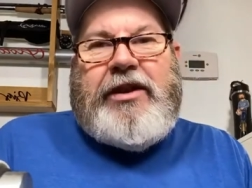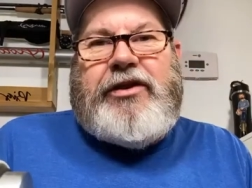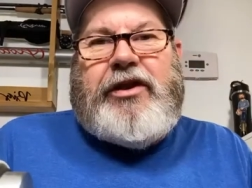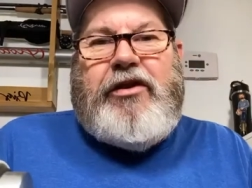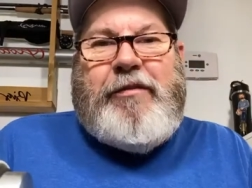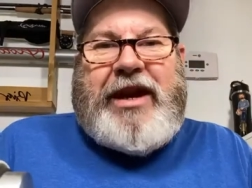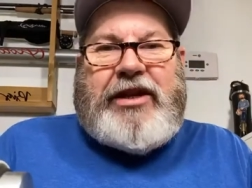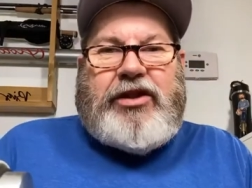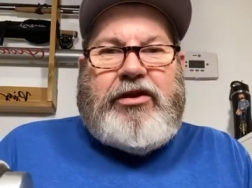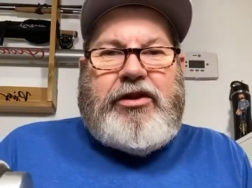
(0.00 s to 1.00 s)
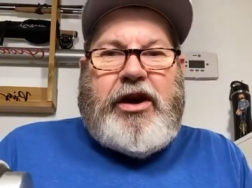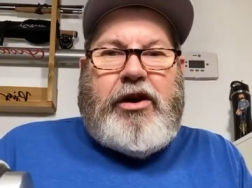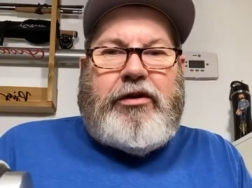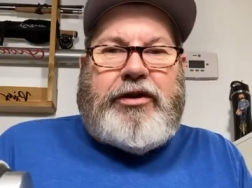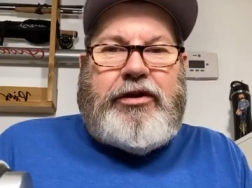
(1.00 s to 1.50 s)
So make sure
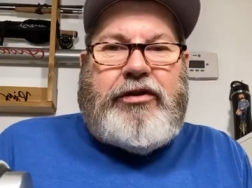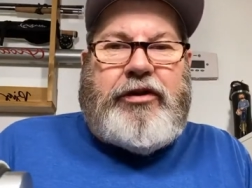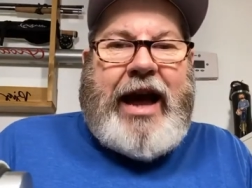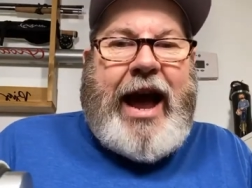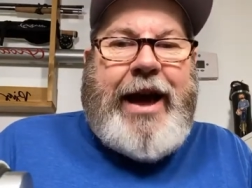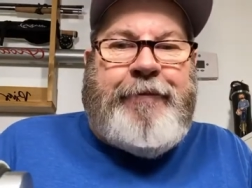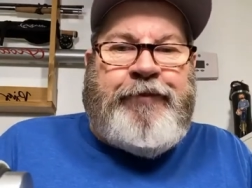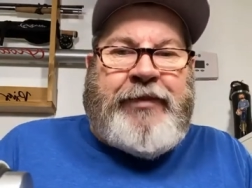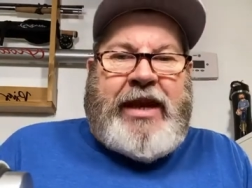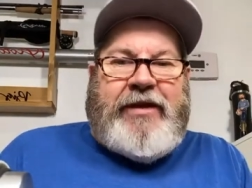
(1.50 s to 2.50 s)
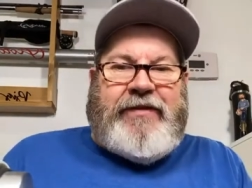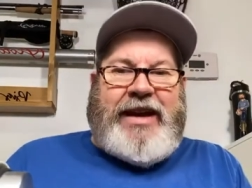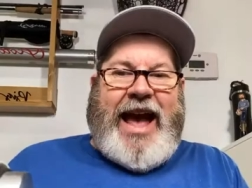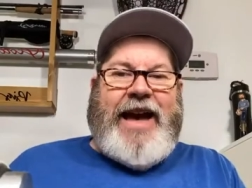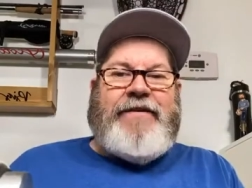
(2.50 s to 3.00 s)
y'all do that. If
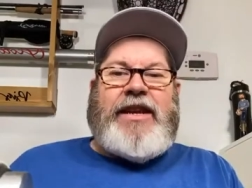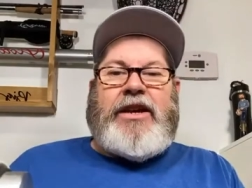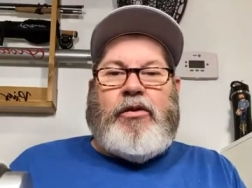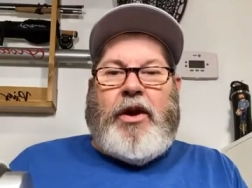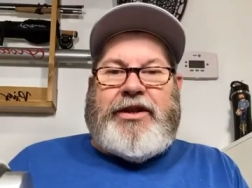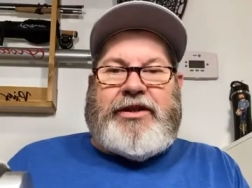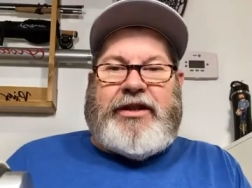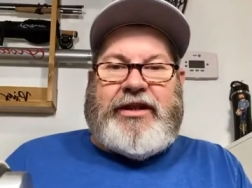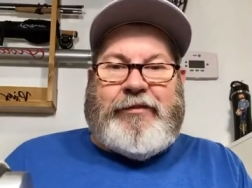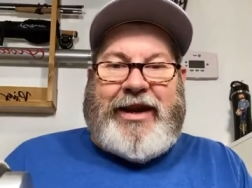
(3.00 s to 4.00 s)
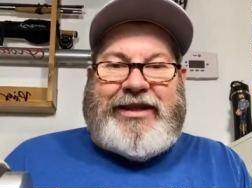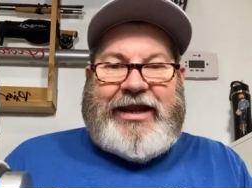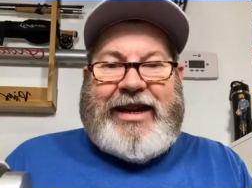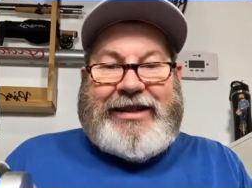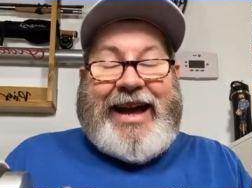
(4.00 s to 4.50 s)
you have any questions, and by
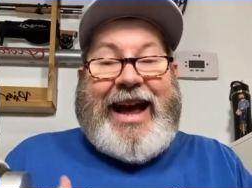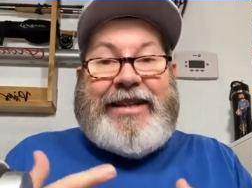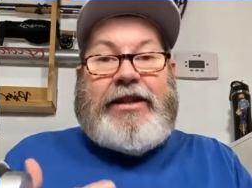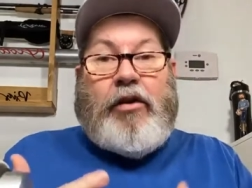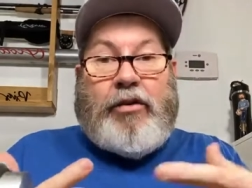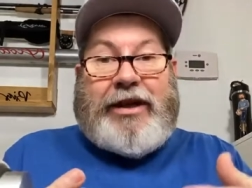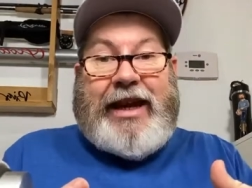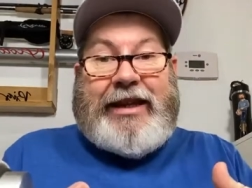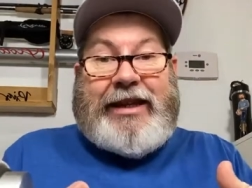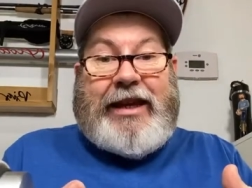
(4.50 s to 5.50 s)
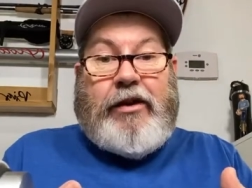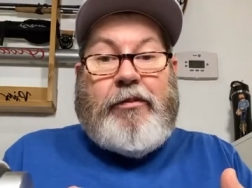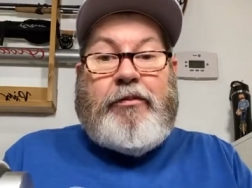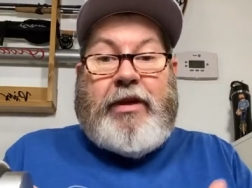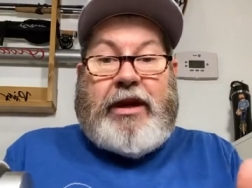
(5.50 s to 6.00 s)
chance I don't get
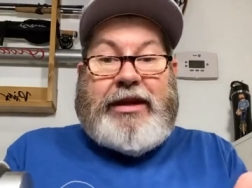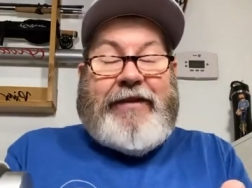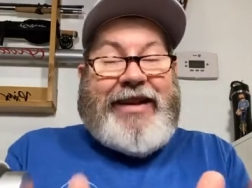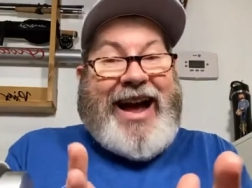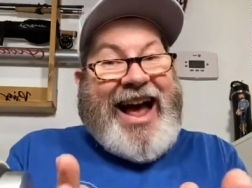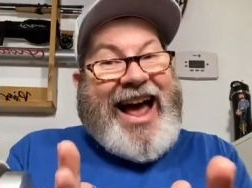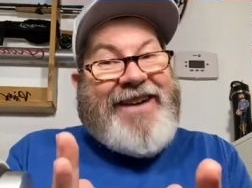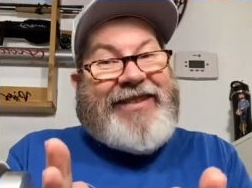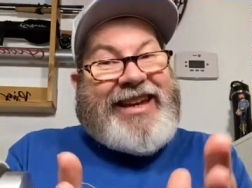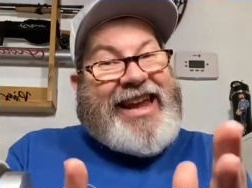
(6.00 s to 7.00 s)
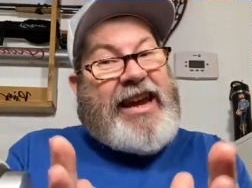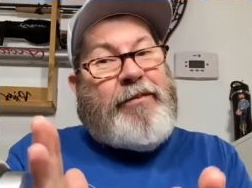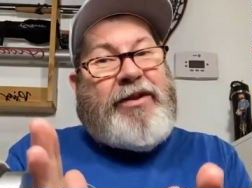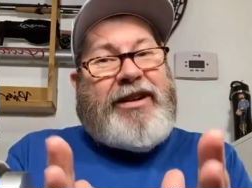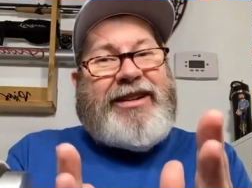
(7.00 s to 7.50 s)
them, because I have the
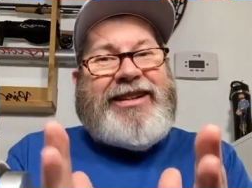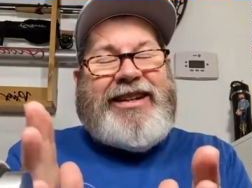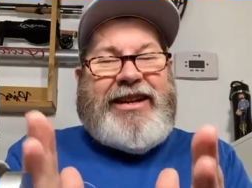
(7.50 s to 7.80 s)
camera